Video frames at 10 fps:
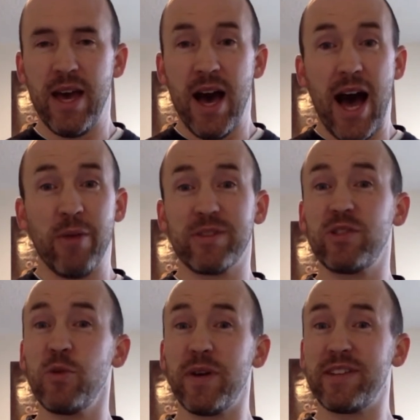I was
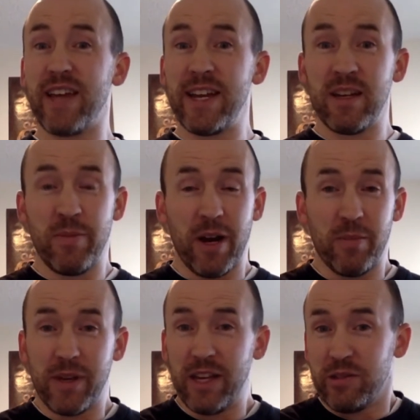super excited about
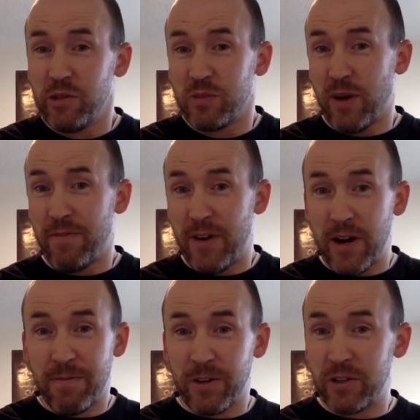it because it was my
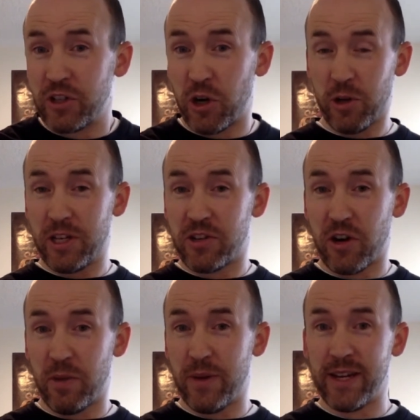very first curling
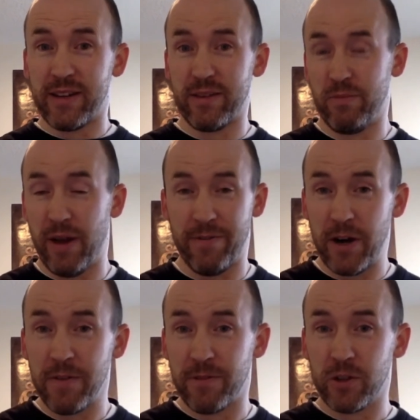tournament, my
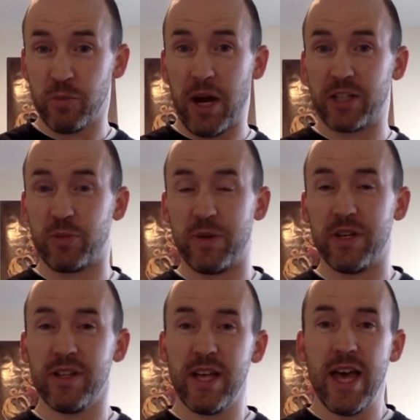very first
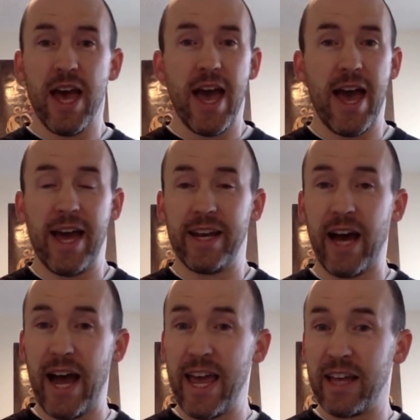Bonspiel, and
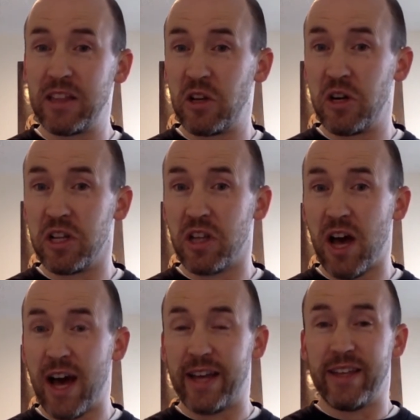I had learned a
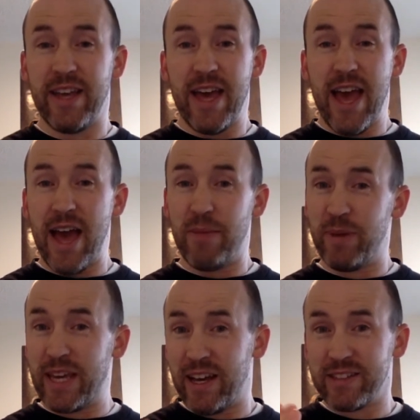lot. And
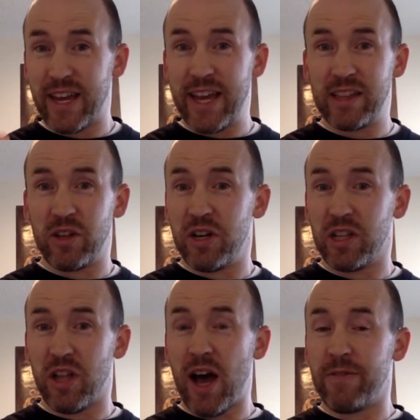because I had learned a
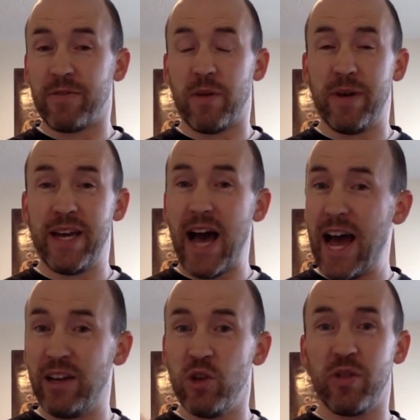lot from it,
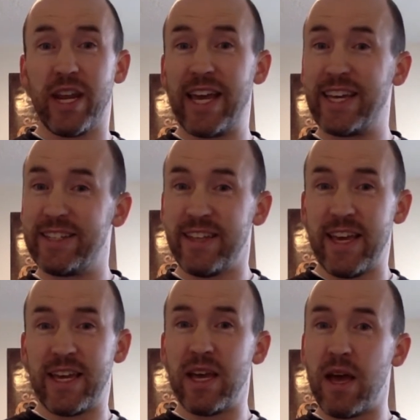I knew that I could
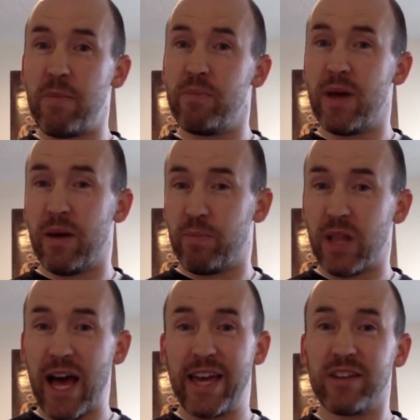take it and
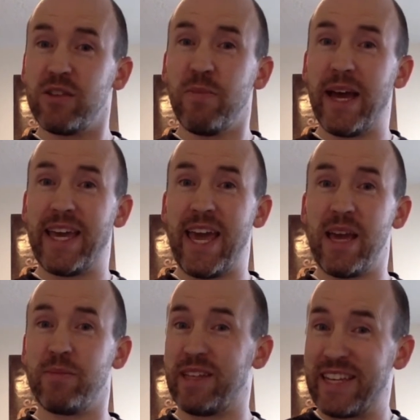apply it to my
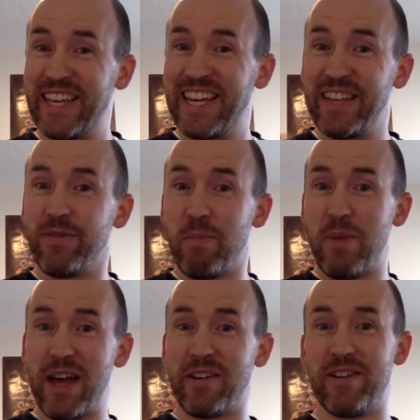games and get even
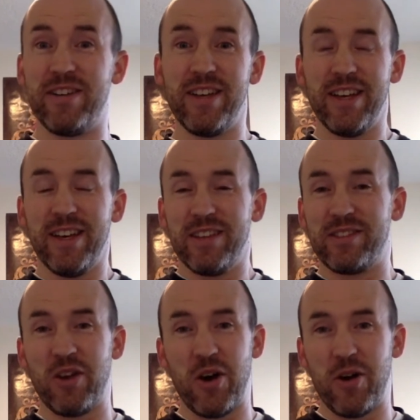better.
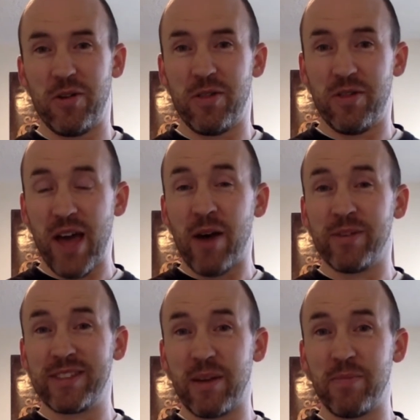So that
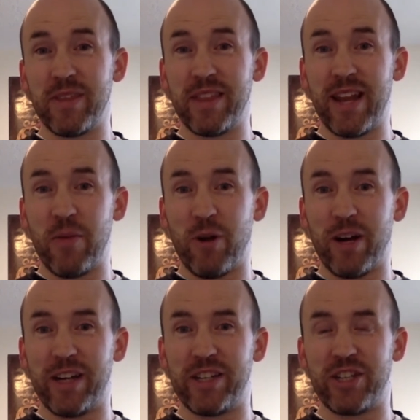was something that I
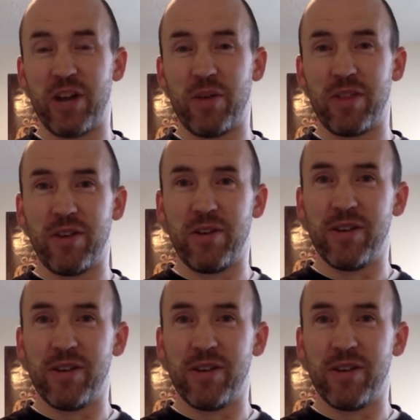wanted to share with you.